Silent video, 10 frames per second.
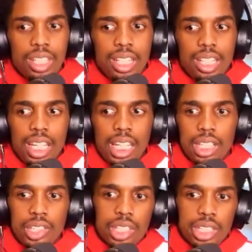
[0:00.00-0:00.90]
And
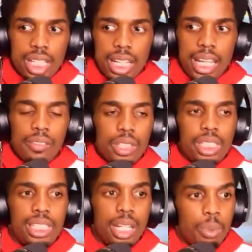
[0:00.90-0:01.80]
it's just like every
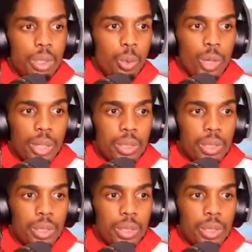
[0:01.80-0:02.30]
step of the way was